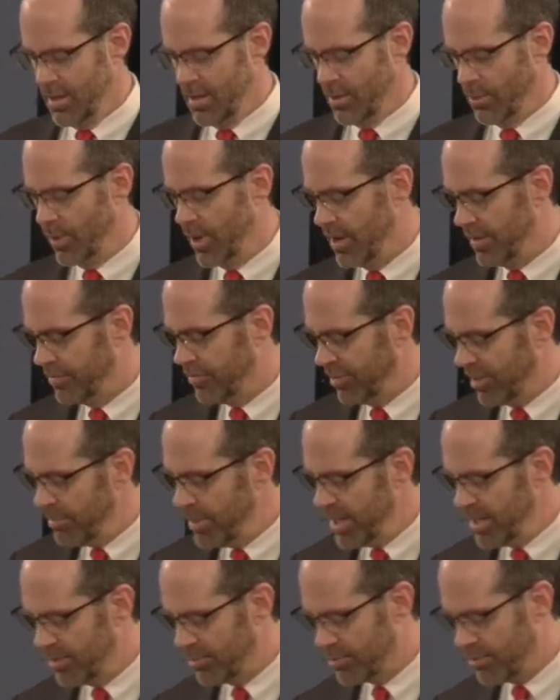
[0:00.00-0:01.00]
Well, if
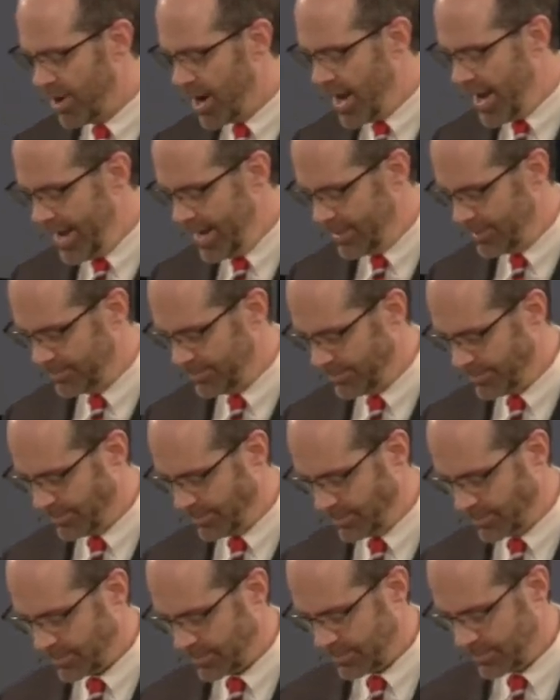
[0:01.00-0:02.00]
Simeon is right,
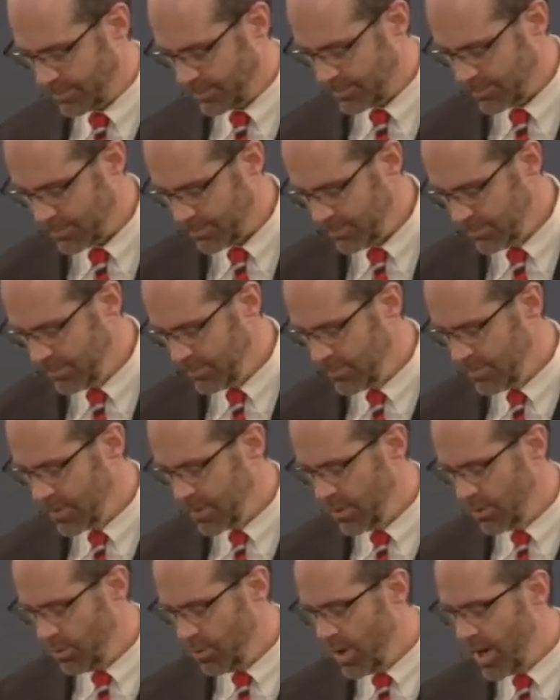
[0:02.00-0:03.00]

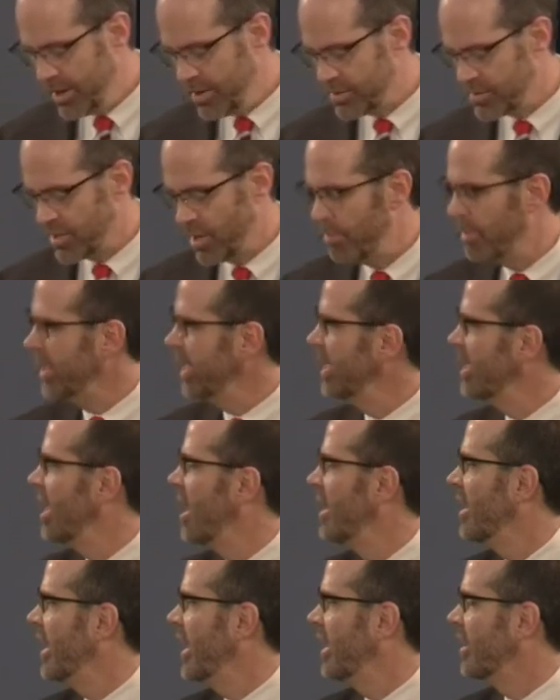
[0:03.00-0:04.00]
why do so many
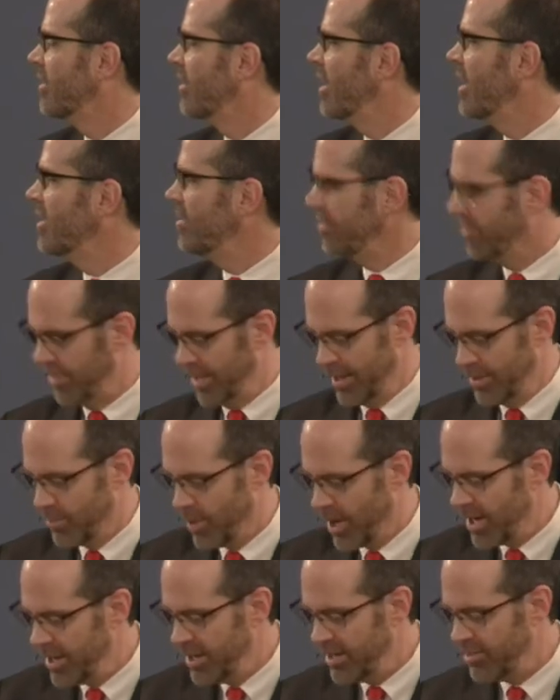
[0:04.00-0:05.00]
not hate Christ then?
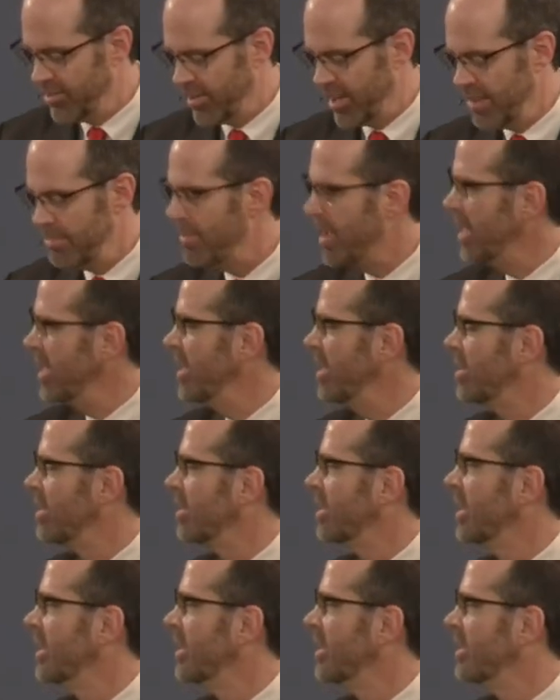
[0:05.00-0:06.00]
Why did he say many are
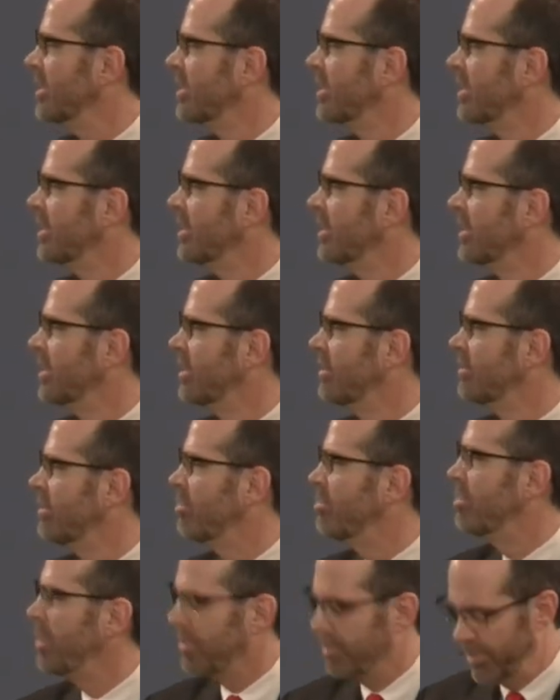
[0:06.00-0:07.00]
going to
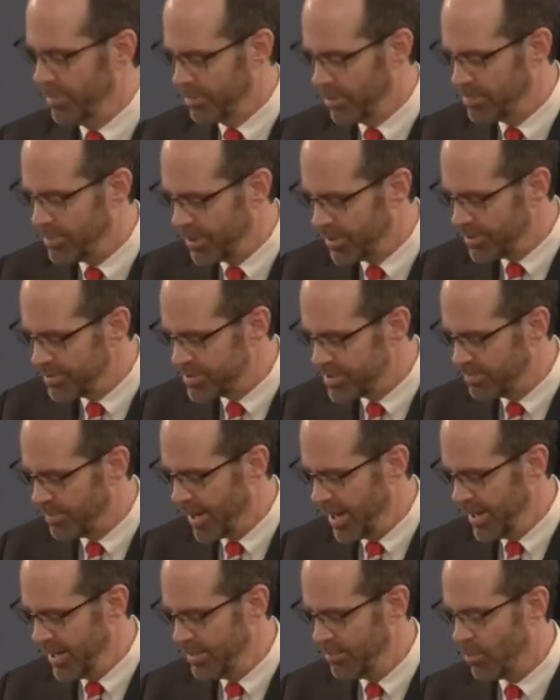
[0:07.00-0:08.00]
rep- be repulsed by
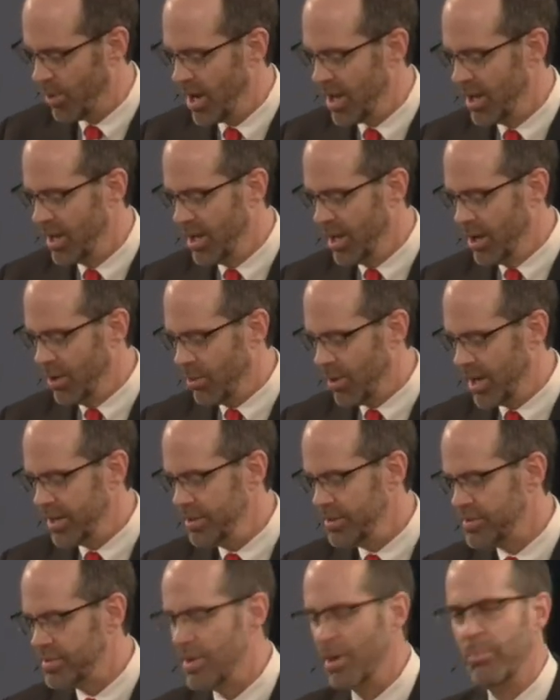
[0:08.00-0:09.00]
him? Why, why do
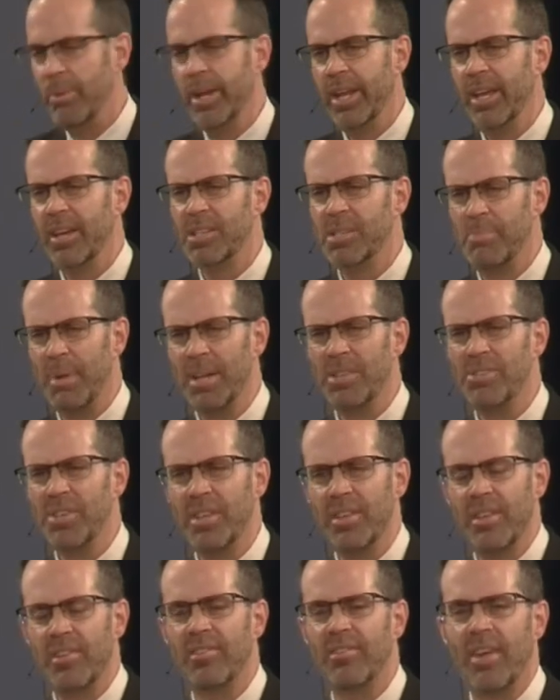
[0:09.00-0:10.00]
so many, especially
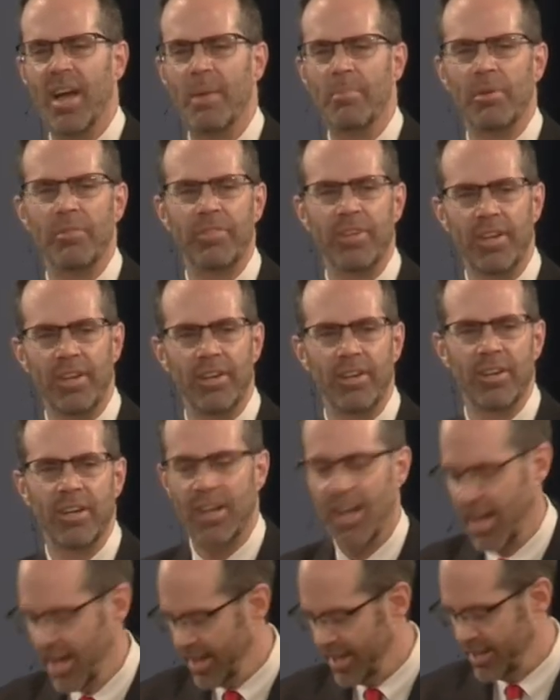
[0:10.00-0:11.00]
this time of year,
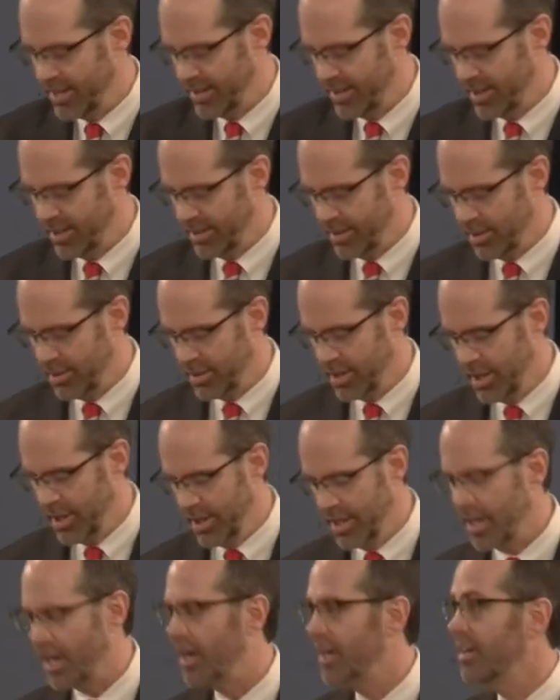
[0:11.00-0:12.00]
like the little
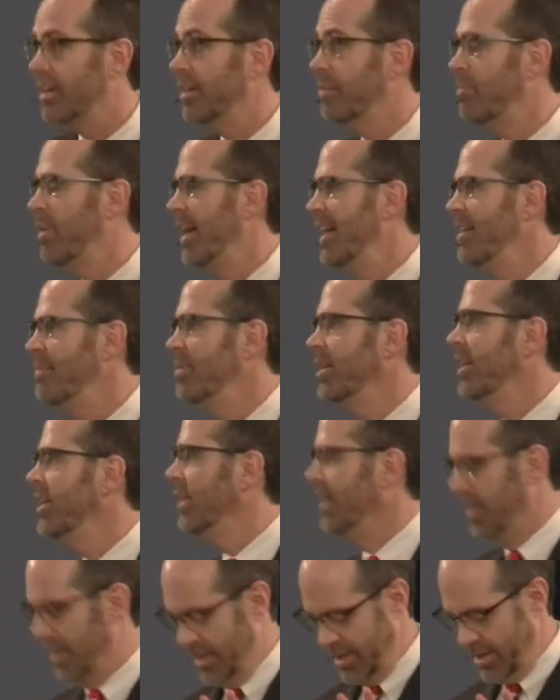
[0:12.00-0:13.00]
cuddly baby
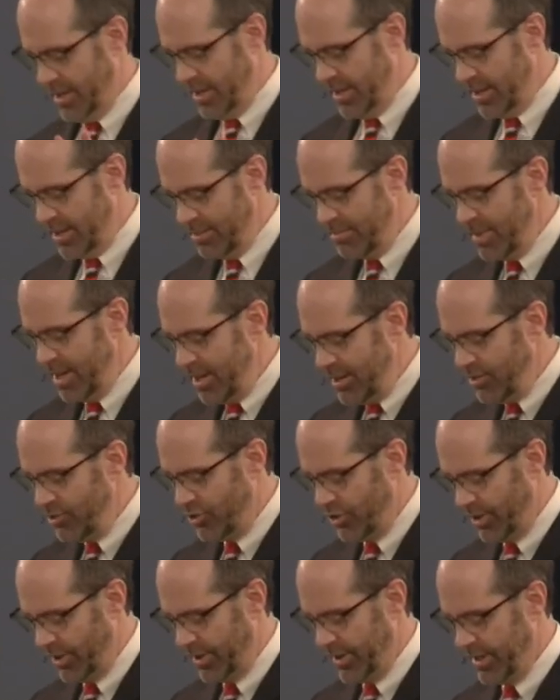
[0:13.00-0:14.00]
in a
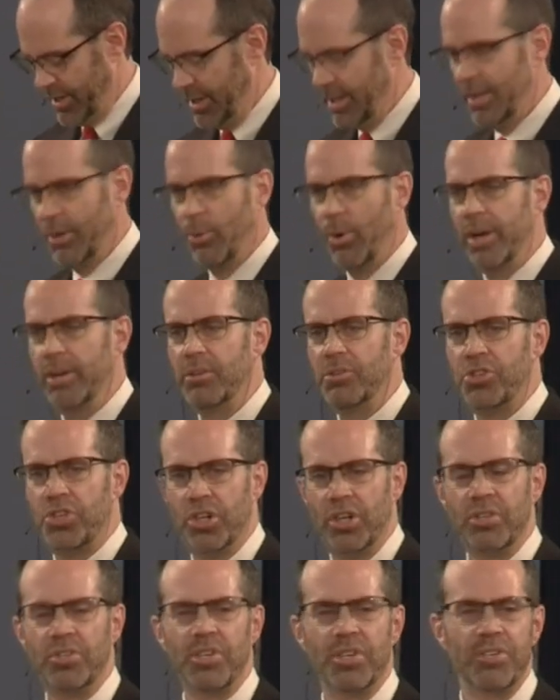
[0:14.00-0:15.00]
manger? Why do
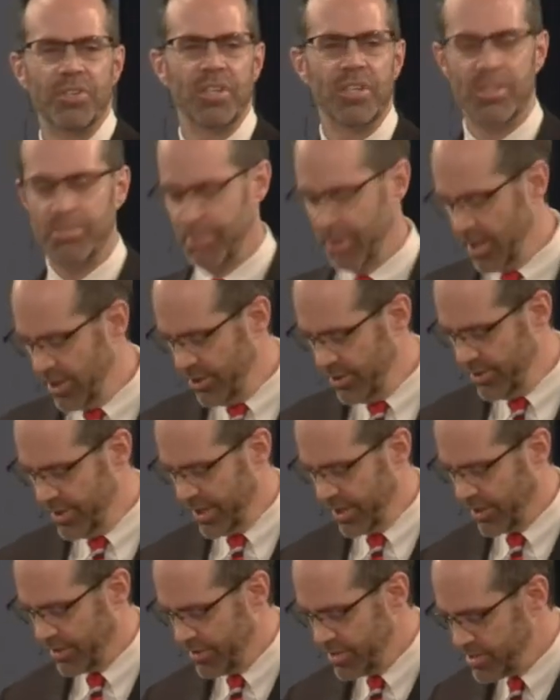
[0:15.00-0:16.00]
churches explode
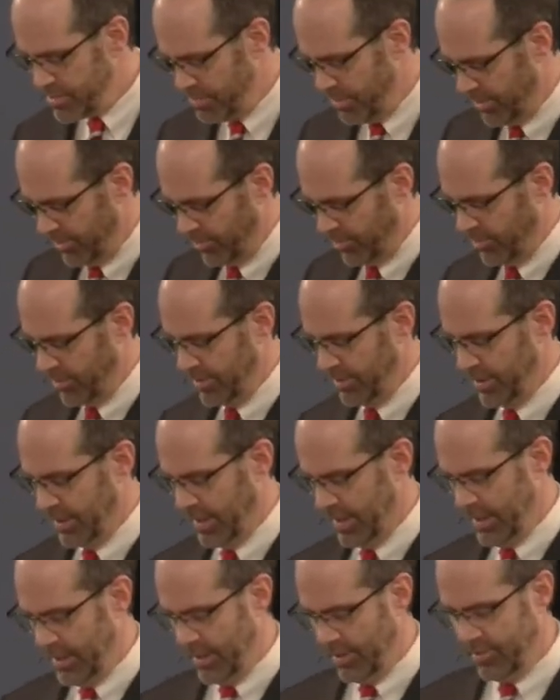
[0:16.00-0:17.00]
at Christmas,
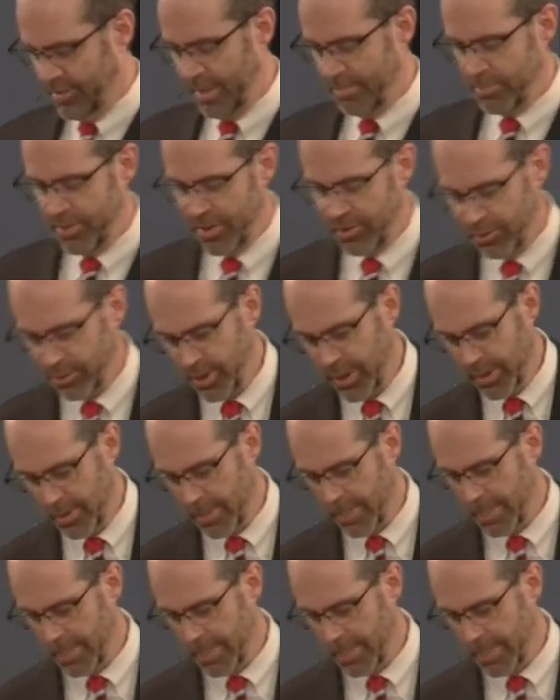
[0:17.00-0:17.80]
except this one?